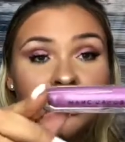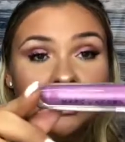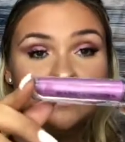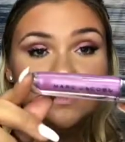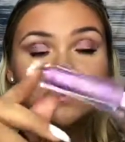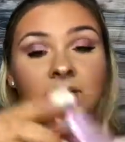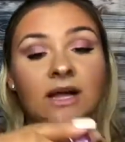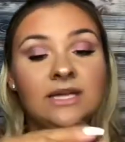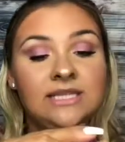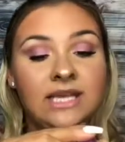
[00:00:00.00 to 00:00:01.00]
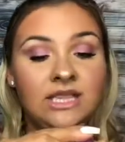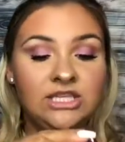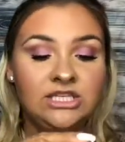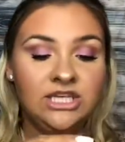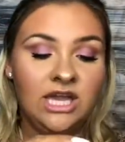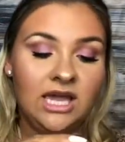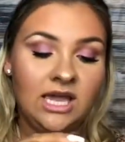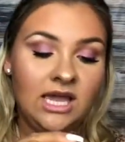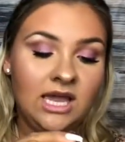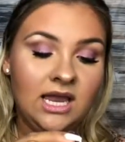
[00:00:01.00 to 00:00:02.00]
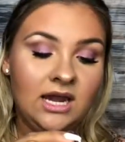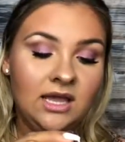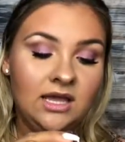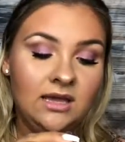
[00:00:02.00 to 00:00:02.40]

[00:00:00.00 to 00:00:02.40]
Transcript: Jacobs lip gloss in the shade